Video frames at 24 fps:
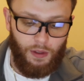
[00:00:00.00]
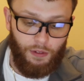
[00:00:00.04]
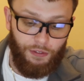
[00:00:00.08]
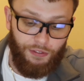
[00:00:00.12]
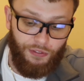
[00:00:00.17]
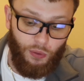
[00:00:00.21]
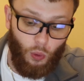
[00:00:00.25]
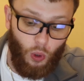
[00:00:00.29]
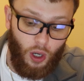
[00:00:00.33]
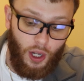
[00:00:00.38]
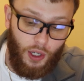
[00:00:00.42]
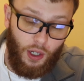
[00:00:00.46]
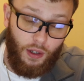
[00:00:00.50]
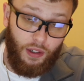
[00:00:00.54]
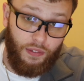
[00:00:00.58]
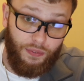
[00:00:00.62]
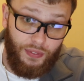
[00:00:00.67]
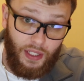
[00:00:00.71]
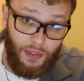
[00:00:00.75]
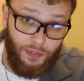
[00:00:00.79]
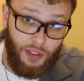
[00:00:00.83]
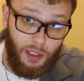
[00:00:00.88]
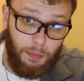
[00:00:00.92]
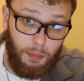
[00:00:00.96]

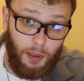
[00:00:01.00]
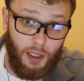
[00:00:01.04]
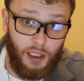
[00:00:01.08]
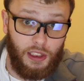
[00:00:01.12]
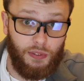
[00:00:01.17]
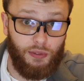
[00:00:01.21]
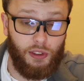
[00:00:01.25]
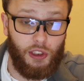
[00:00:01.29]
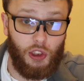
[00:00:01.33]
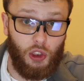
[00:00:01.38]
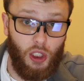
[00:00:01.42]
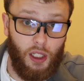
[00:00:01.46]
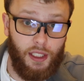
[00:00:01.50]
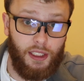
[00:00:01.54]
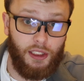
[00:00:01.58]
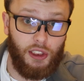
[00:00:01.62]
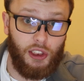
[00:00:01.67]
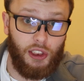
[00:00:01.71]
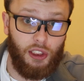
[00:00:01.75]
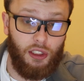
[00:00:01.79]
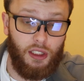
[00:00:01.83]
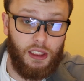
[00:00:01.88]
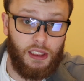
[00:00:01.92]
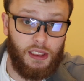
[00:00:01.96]
$450 for truck
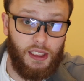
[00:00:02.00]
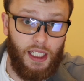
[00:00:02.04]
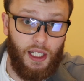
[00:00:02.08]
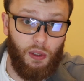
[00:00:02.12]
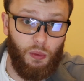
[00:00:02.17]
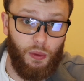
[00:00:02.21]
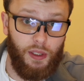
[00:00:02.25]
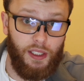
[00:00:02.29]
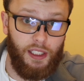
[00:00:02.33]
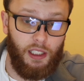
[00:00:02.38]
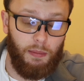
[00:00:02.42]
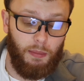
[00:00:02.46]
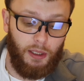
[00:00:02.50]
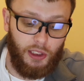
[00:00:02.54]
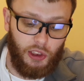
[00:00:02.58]
insurance that week.